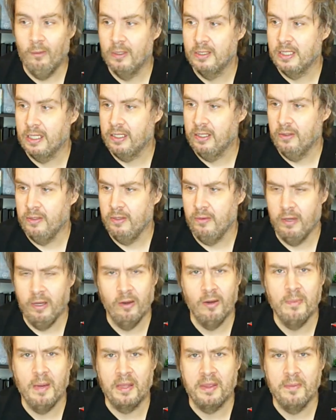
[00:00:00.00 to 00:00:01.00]
where it's like, you
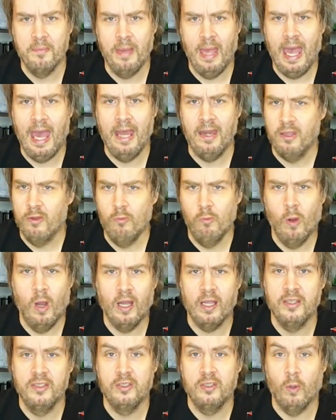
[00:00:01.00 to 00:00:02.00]
hear about the bat, you
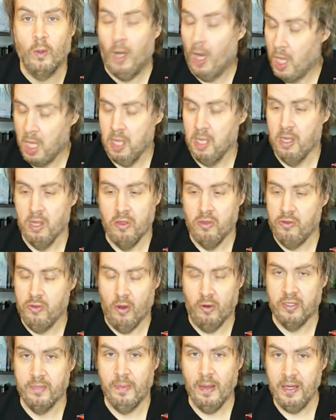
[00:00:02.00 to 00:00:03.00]
walk in the store,
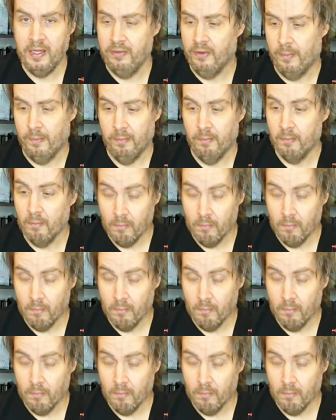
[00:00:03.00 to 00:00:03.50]
there's a bunch of them.